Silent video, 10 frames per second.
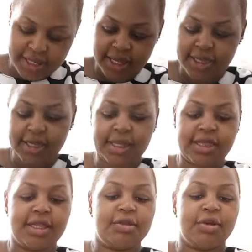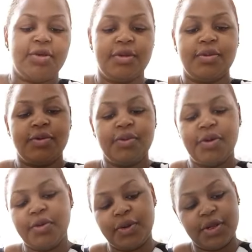I think this one will,
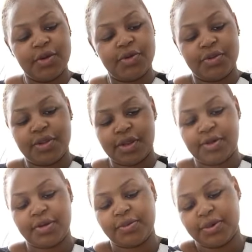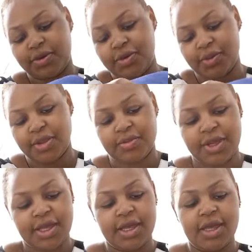will go to the hospital with me.